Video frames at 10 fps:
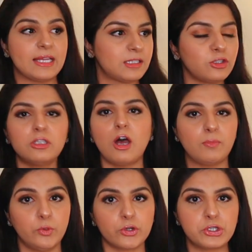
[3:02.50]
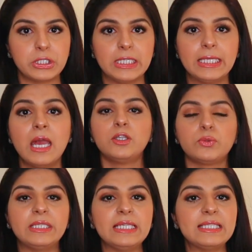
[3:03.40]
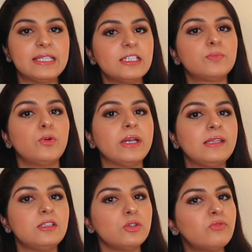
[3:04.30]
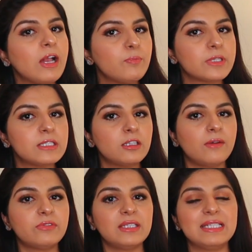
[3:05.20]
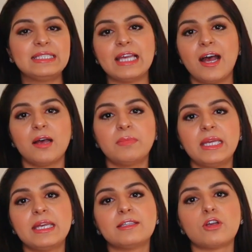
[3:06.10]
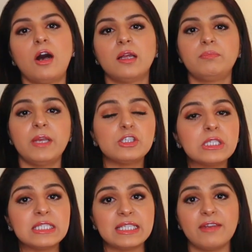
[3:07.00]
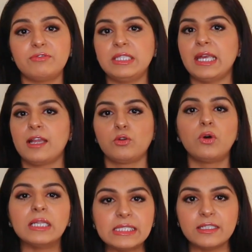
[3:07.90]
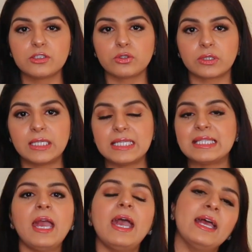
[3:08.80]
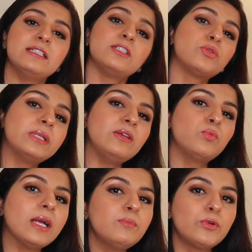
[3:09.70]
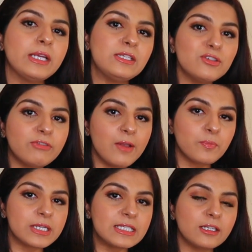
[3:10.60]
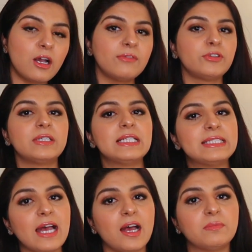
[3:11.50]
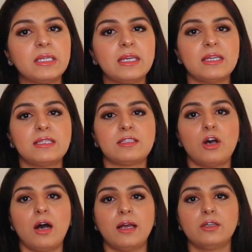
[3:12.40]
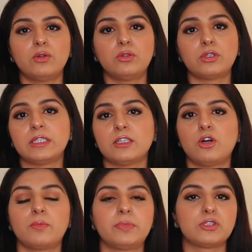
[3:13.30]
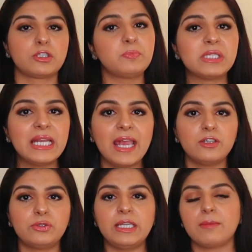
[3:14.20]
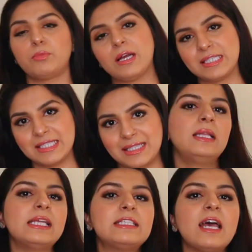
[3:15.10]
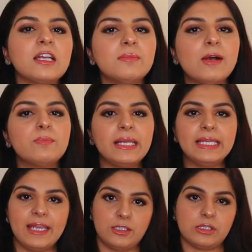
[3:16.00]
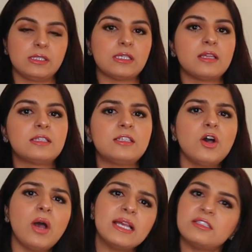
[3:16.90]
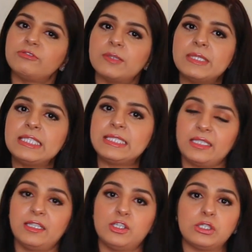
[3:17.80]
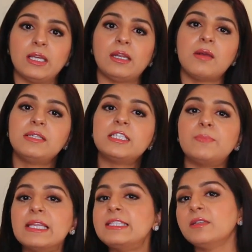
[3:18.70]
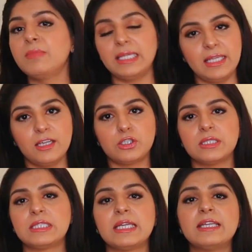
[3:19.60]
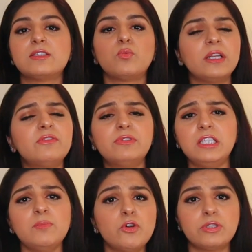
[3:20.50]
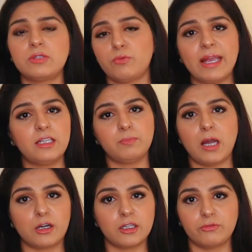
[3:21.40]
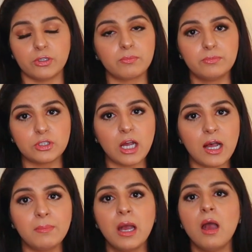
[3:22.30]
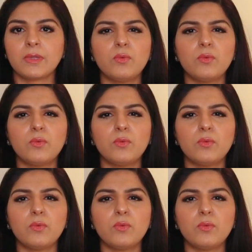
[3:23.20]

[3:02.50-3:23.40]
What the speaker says: that's your law portion, 26.25% of the exam is on patient safety and quality assurance, and 21.25% of your exam is on order or prescription entry and processing. Let's talk about medications. So as a pharmacy technician, dispensing medications is one of the most vital part of your job.